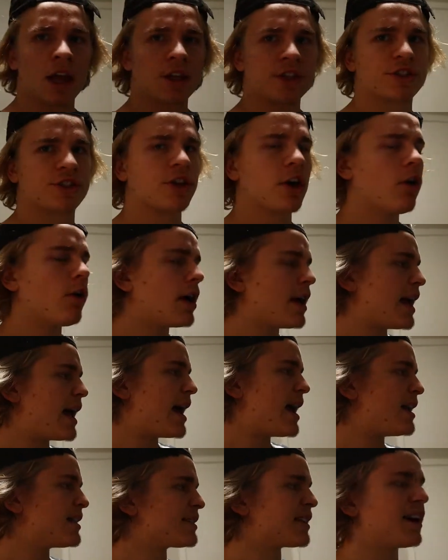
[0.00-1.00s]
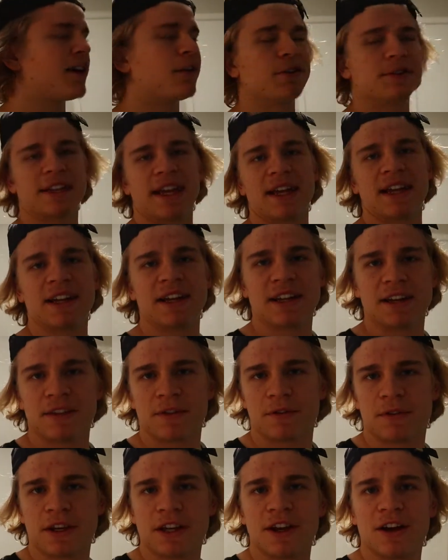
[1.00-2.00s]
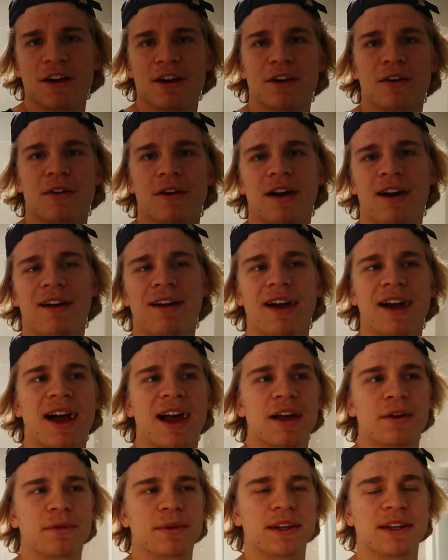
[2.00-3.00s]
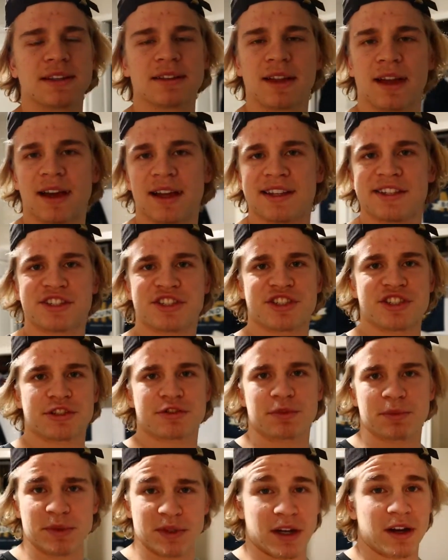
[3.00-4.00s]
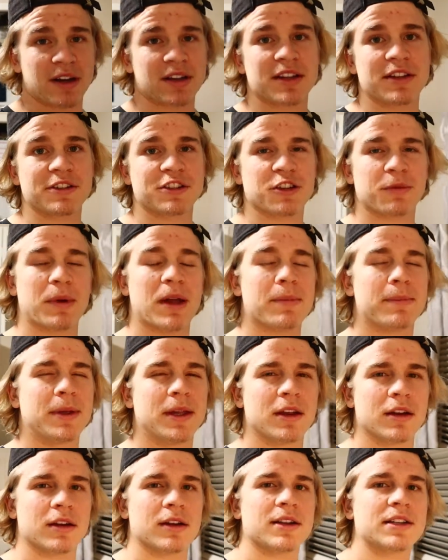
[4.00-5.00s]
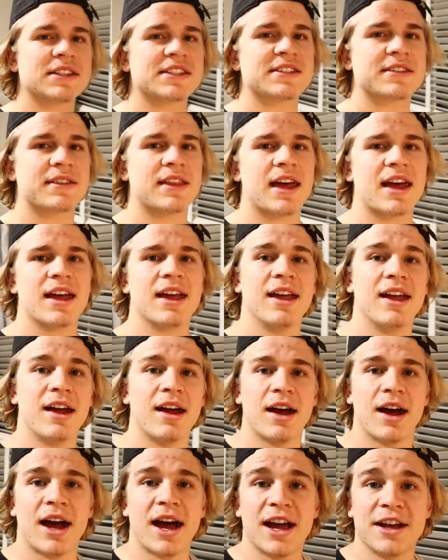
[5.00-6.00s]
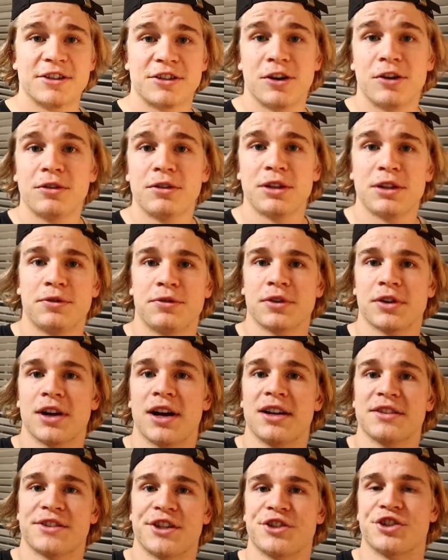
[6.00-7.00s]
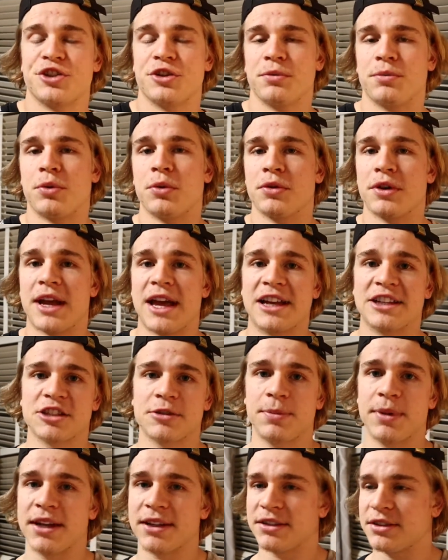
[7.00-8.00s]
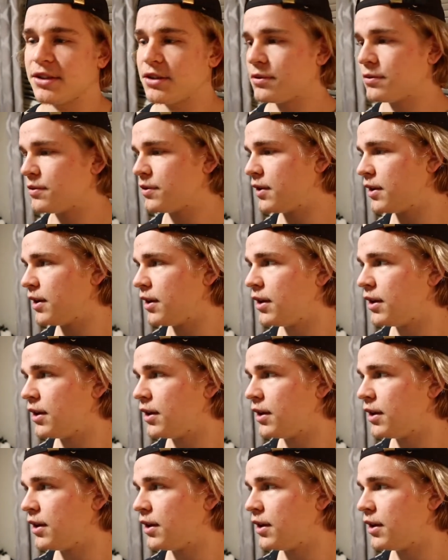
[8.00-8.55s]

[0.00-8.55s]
So as I was editing the video, I realized just from talking to my parents that I totally forgot such an important aspect of